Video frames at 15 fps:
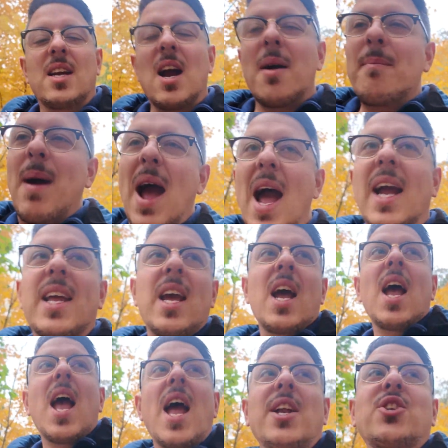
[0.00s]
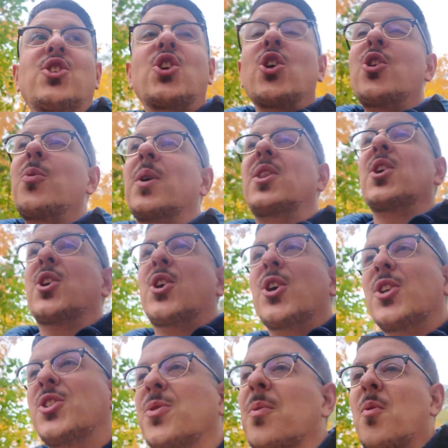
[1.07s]
come back, and show you what the
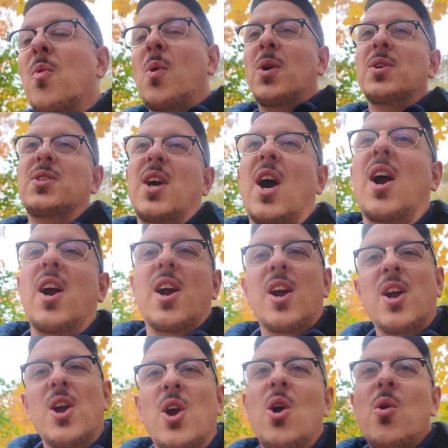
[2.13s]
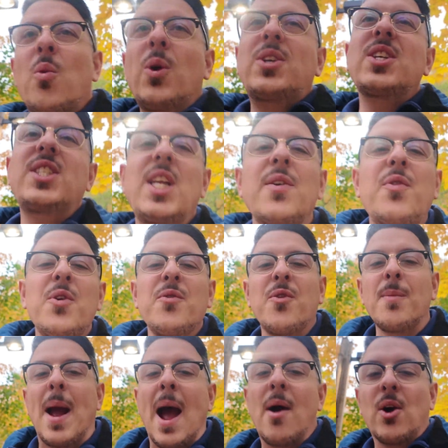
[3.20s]
goods and rewards are. Which is different
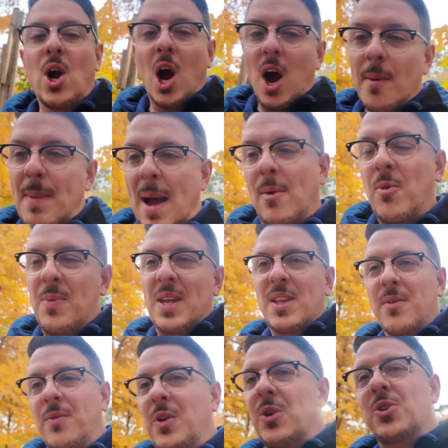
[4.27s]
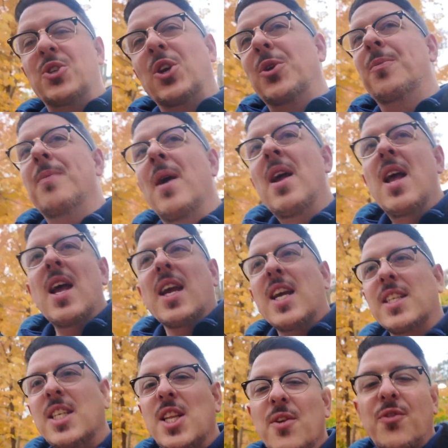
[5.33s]
from how combat will be in the future.
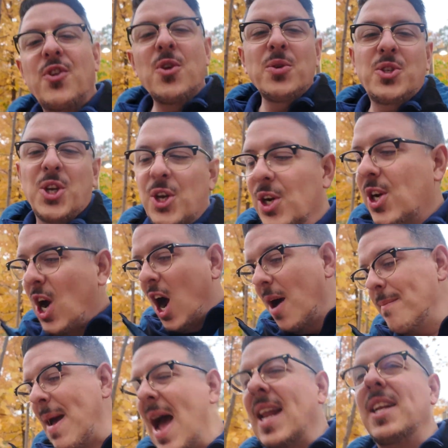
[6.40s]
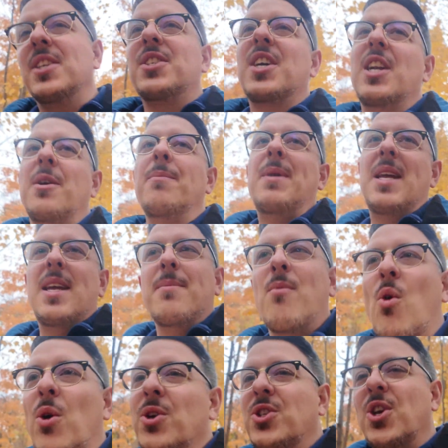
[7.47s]
Because in the future, combat is going to be
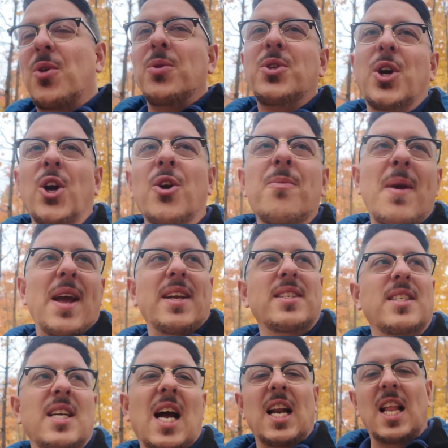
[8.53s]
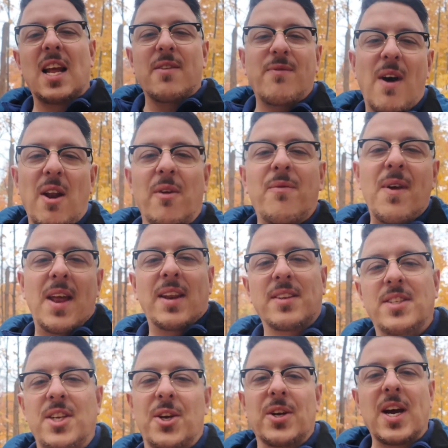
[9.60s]
more so turn-based, kind of like Final
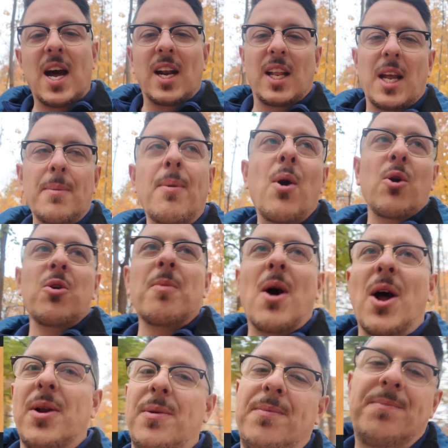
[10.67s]
Fantasy or kind of like Pokemon.